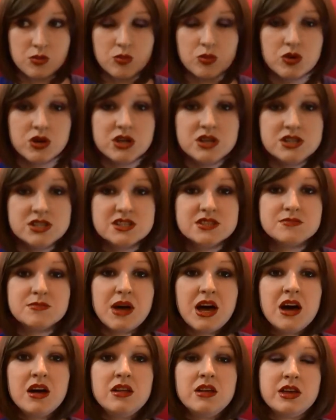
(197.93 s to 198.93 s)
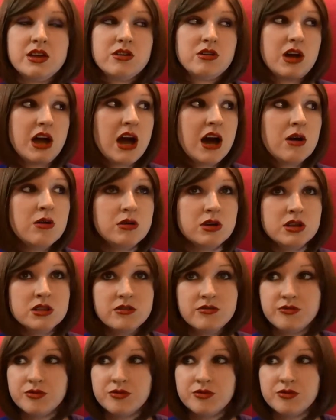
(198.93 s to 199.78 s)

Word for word: wood smell, like you're out in the